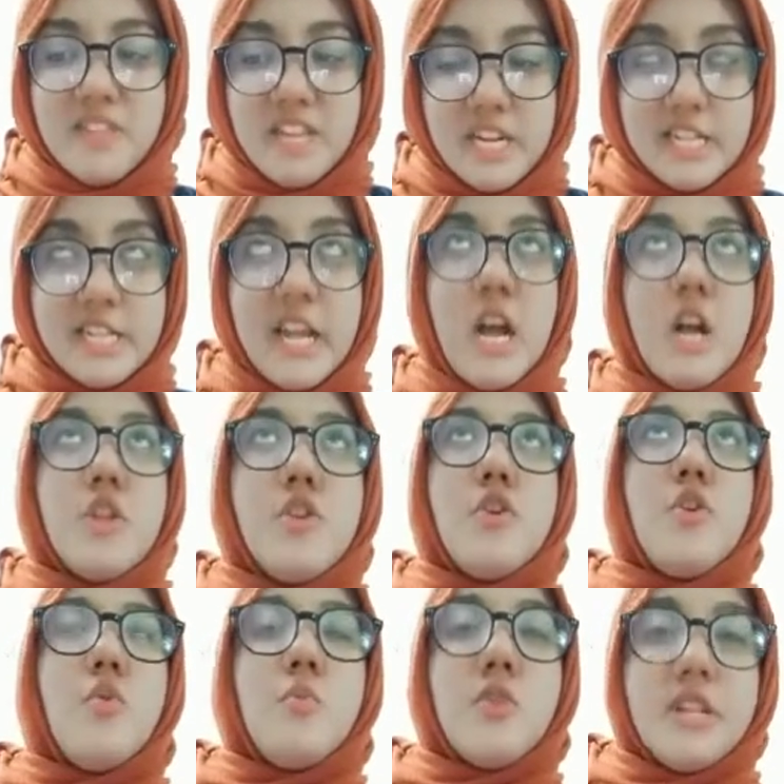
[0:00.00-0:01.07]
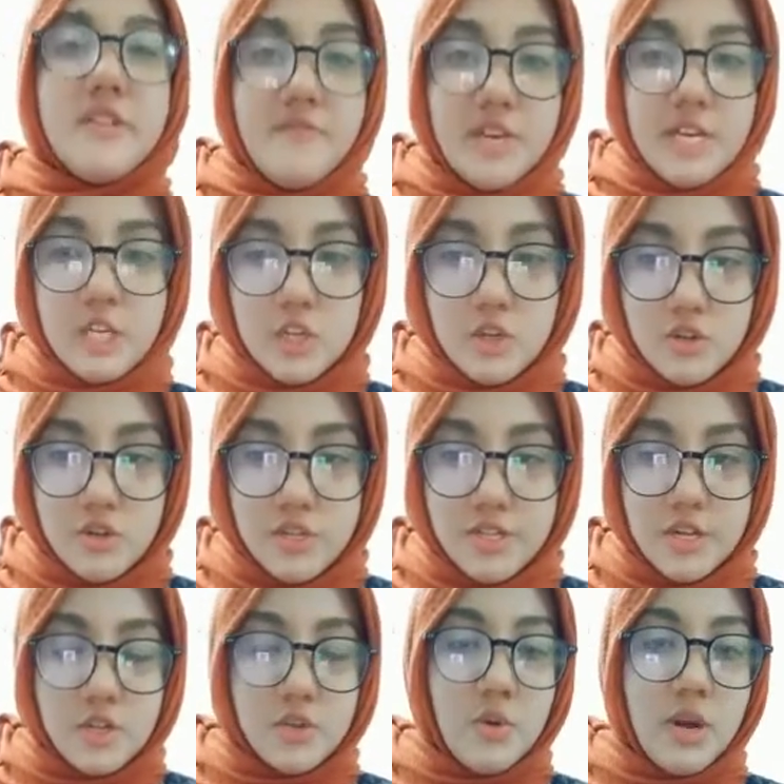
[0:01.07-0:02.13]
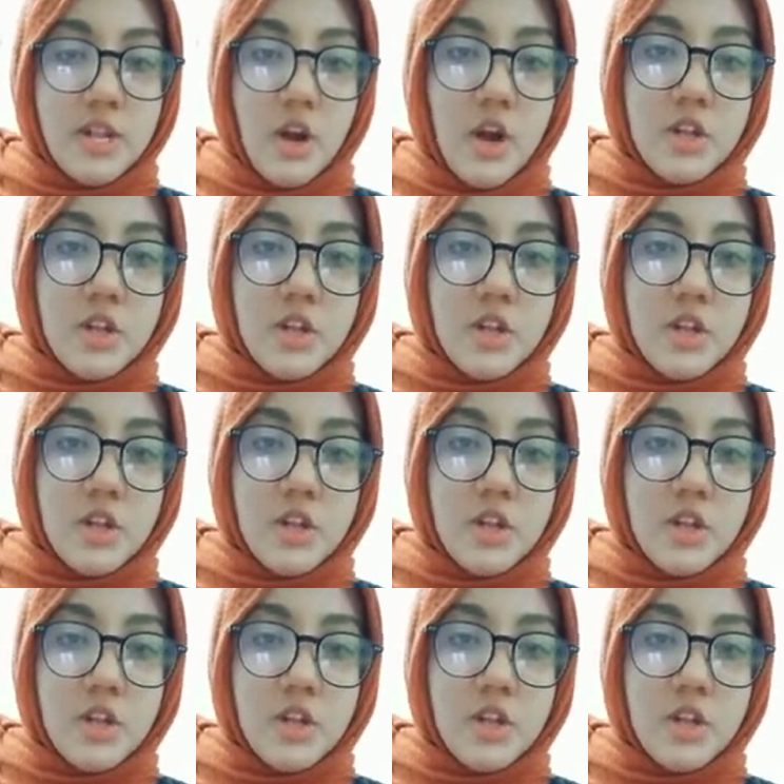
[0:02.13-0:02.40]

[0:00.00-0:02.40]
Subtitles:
Yes, there are numerous features to an